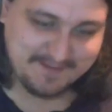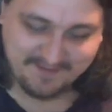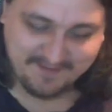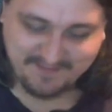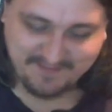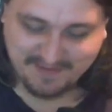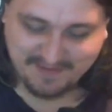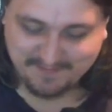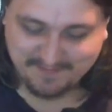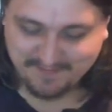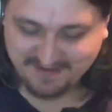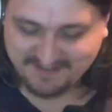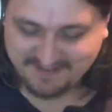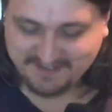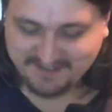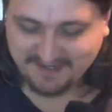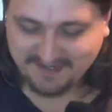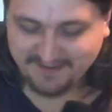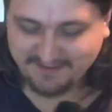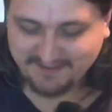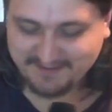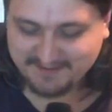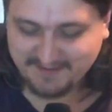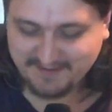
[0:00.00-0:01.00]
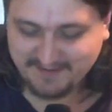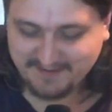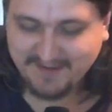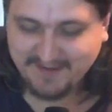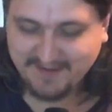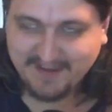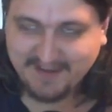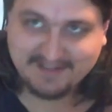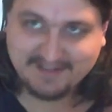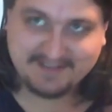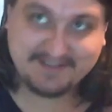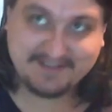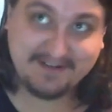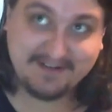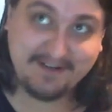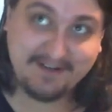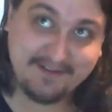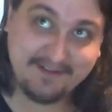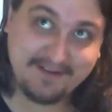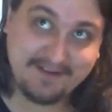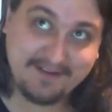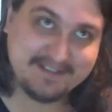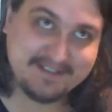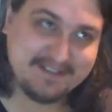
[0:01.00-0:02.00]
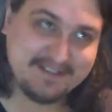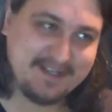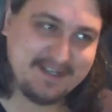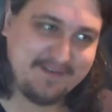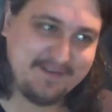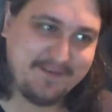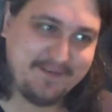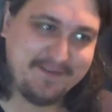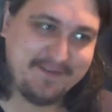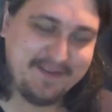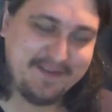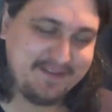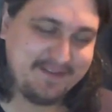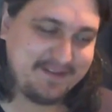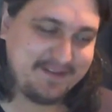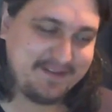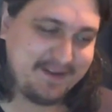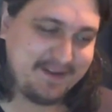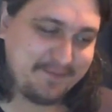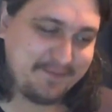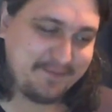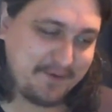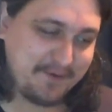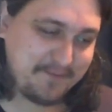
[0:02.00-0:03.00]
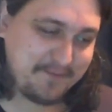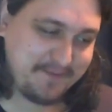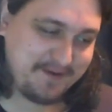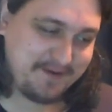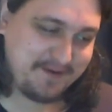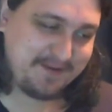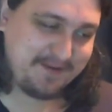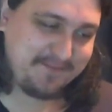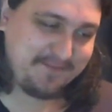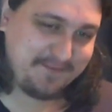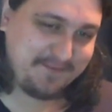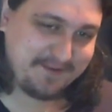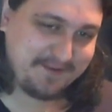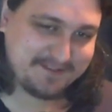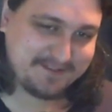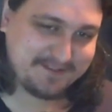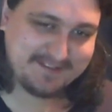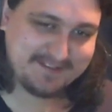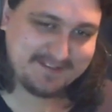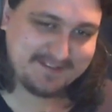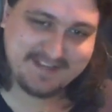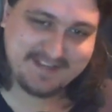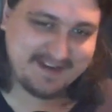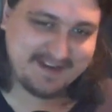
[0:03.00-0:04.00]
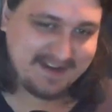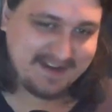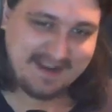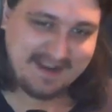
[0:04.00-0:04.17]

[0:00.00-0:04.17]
I've had my channel as well. There's still a lot of stuff on when I first got started, I